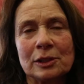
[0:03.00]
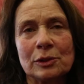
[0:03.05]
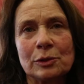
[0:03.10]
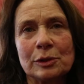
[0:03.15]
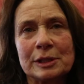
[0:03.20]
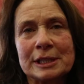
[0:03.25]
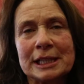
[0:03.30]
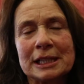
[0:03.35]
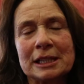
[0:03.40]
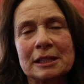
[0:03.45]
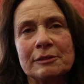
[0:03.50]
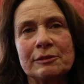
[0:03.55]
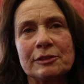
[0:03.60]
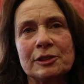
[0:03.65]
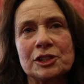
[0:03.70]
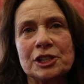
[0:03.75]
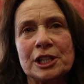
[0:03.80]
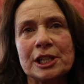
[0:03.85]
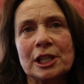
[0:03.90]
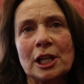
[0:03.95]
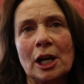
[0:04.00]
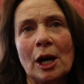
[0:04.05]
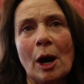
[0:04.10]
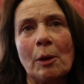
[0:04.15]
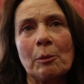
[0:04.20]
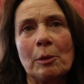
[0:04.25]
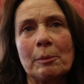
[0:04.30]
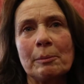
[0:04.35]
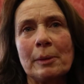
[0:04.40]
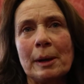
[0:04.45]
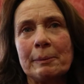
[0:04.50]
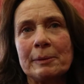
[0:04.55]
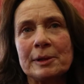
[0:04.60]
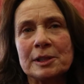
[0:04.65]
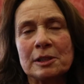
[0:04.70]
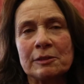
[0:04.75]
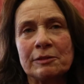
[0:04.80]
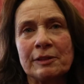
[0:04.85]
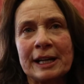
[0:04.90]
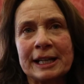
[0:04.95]
in Cootehill in Virginia, and we're
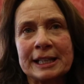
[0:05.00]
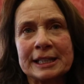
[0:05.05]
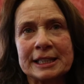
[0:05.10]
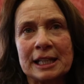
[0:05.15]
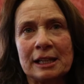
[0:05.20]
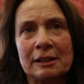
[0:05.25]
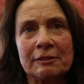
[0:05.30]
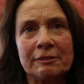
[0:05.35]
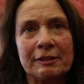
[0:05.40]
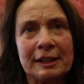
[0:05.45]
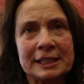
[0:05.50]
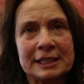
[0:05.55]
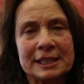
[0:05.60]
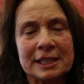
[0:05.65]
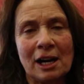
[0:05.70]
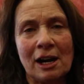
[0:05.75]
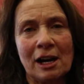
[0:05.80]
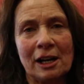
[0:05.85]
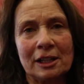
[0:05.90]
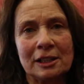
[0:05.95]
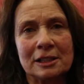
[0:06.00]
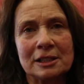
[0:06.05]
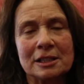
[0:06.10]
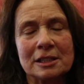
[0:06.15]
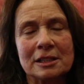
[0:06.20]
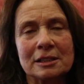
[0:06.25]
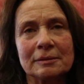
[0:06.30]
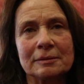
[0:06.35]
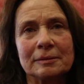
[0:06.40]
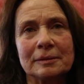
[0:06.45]
members of XL Vets Ireland.